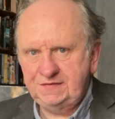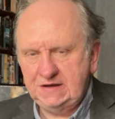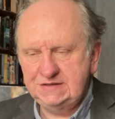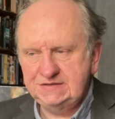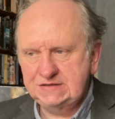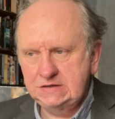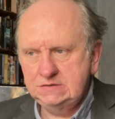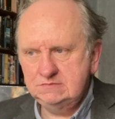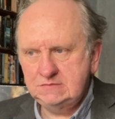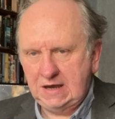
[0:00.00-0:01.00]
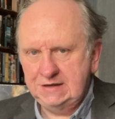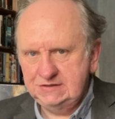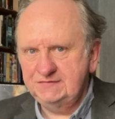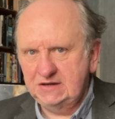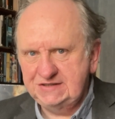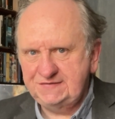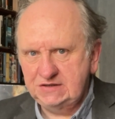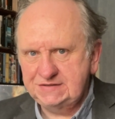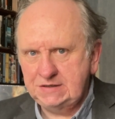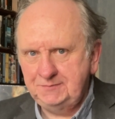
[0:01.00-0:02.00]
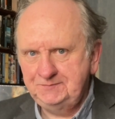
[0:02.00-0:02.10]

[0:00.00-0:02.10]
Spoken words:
fans and vice versa.